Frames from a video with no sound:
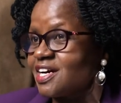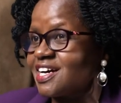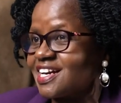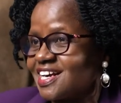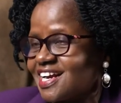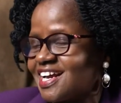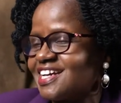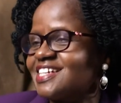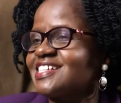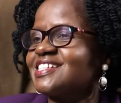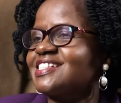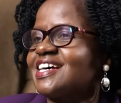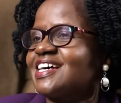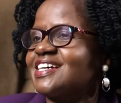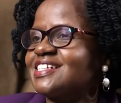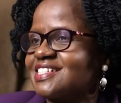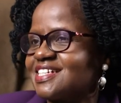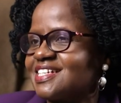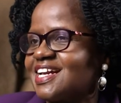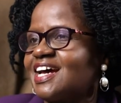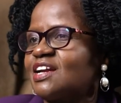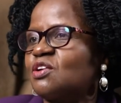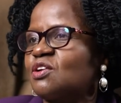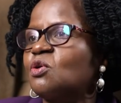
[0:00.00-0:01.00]
Christ has
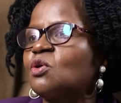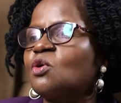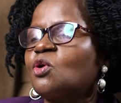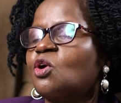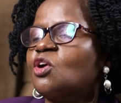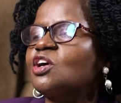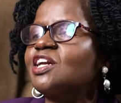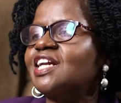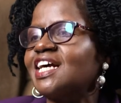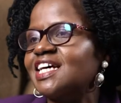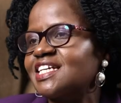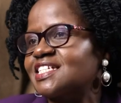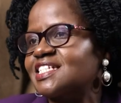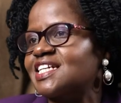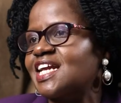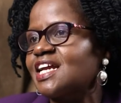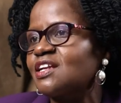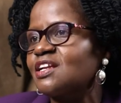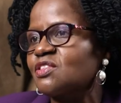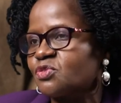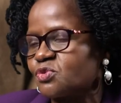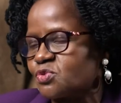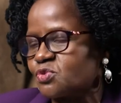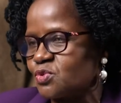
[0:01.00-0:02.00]
done, or God has
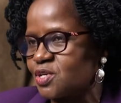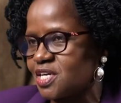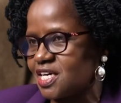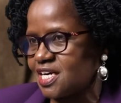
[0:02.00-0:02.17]
done through